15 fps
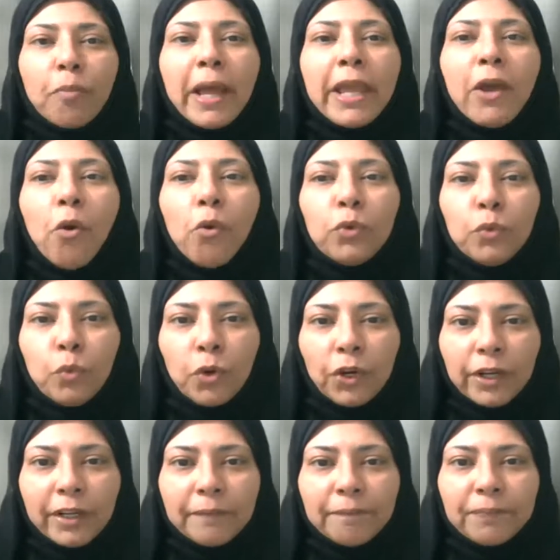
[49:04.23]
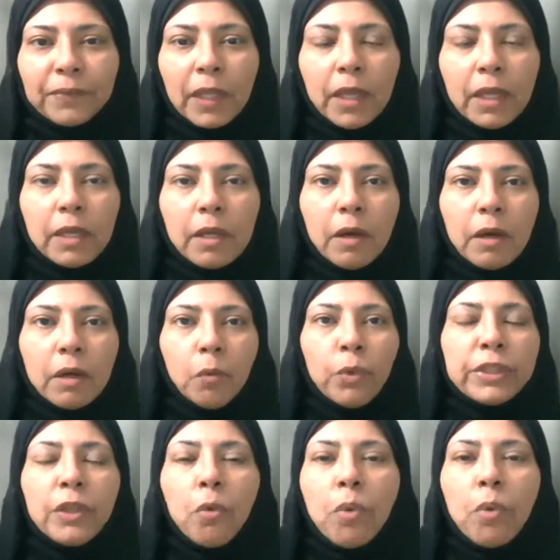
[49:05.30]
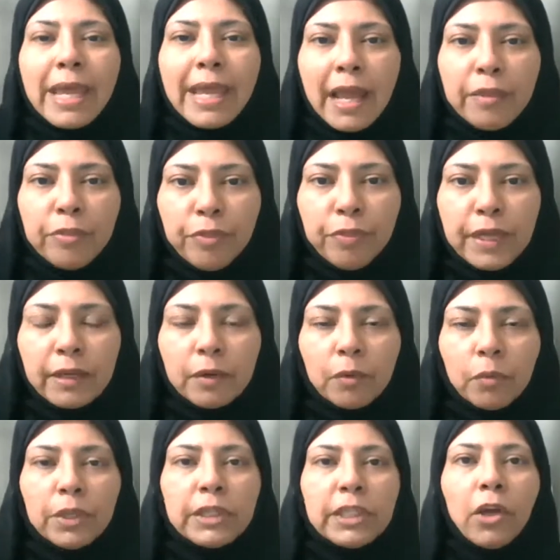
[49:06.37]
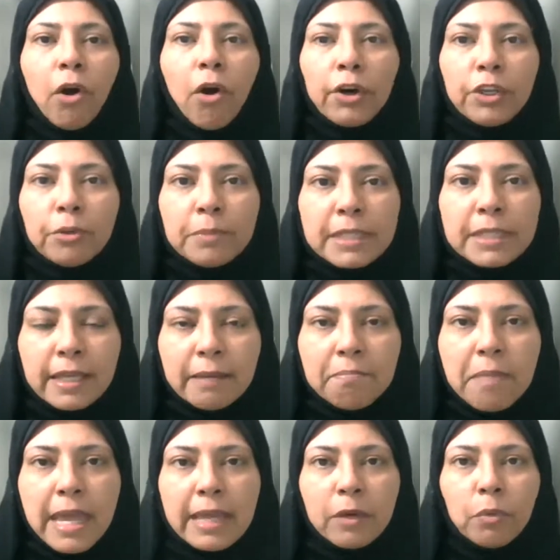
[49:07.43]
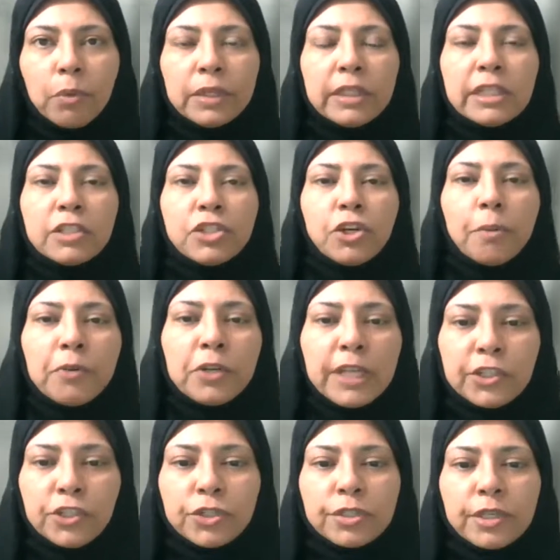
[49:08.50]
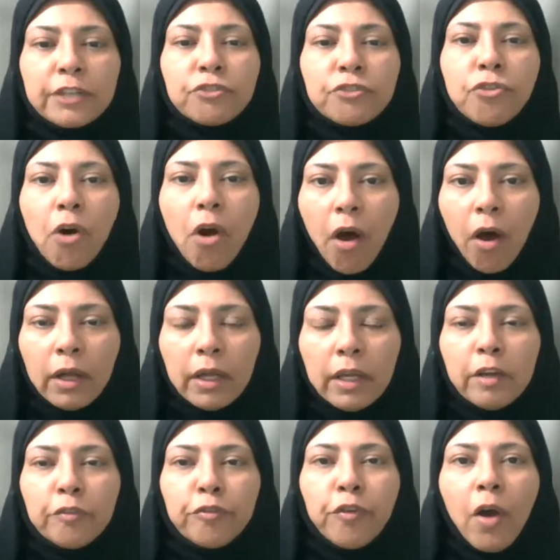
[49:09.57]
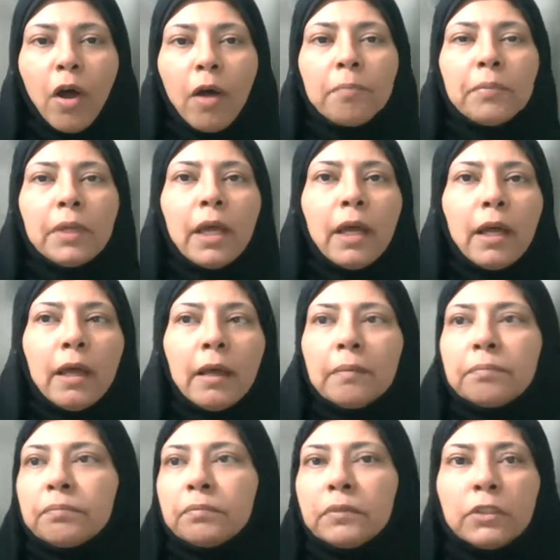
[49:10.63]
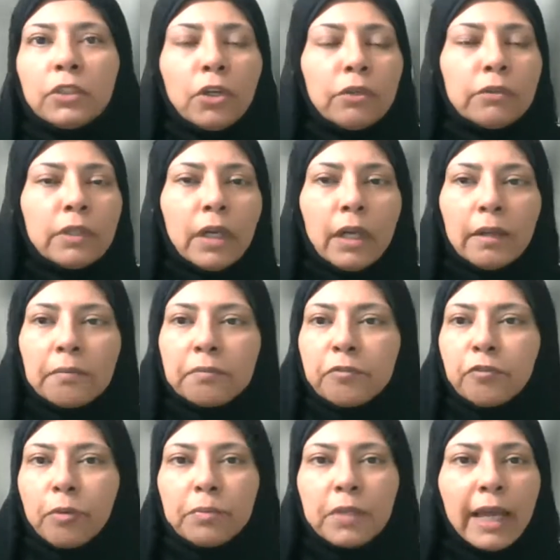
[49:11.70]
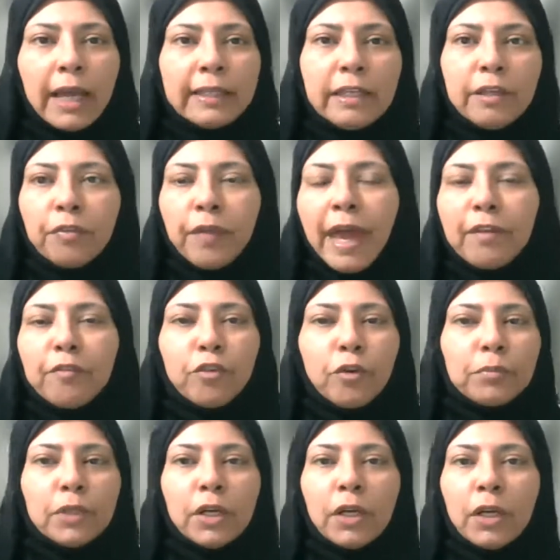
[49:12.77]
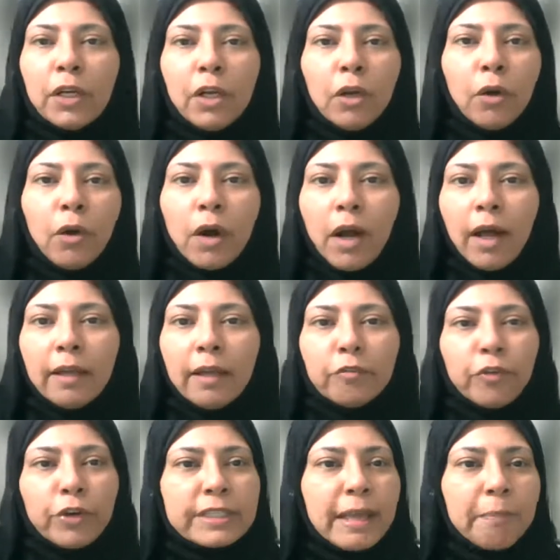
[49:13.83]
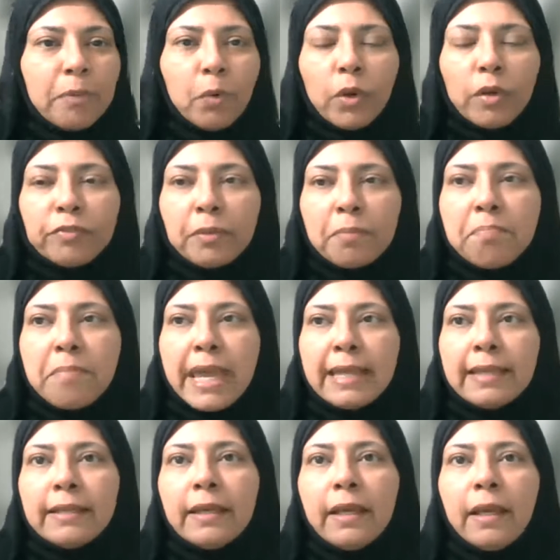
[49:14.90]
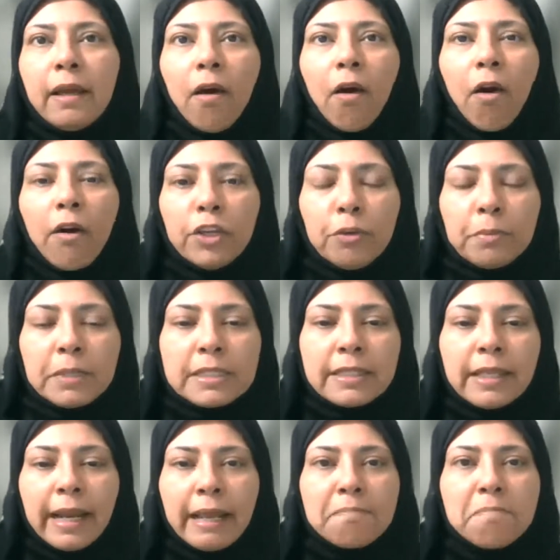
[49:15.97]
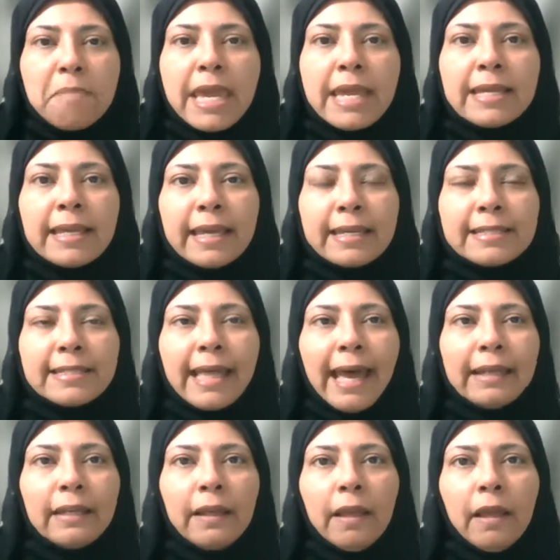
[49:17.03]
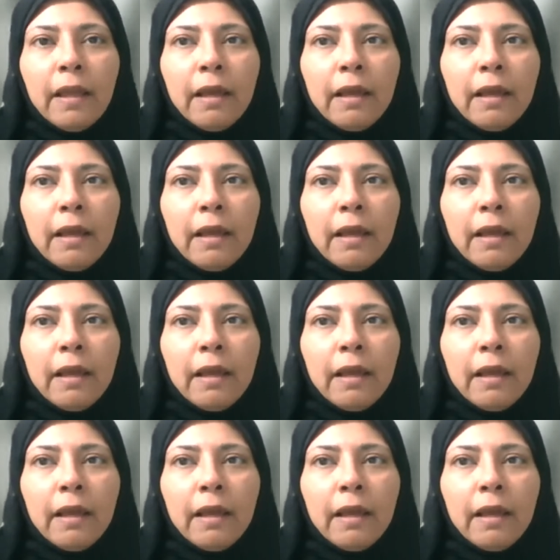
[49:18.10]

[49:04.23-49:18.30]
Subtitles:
for my own work. With the way I think, with the arguments I make, with the interpretations I draw from from the Hadith and from the Quran. For example, one of the main arguments that I make is that